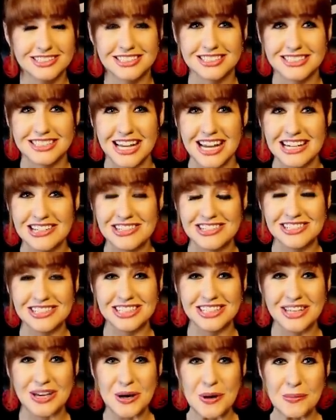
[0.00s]
standard
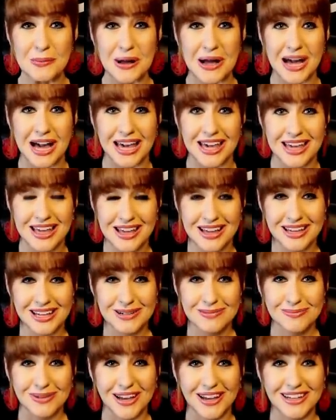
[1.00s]
to go by,
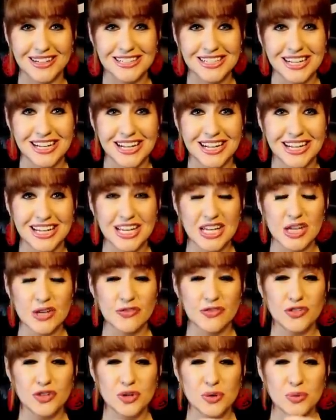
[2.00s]
but
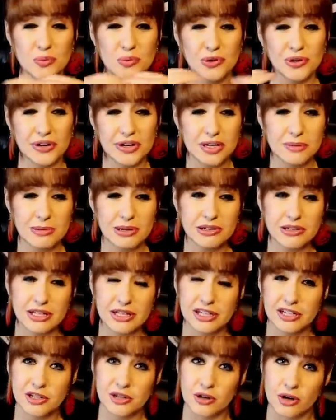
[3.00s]
if you're worried about
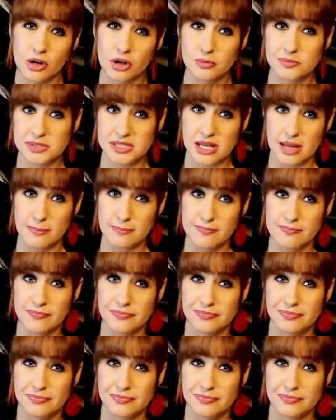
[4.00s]
getting your hopes up,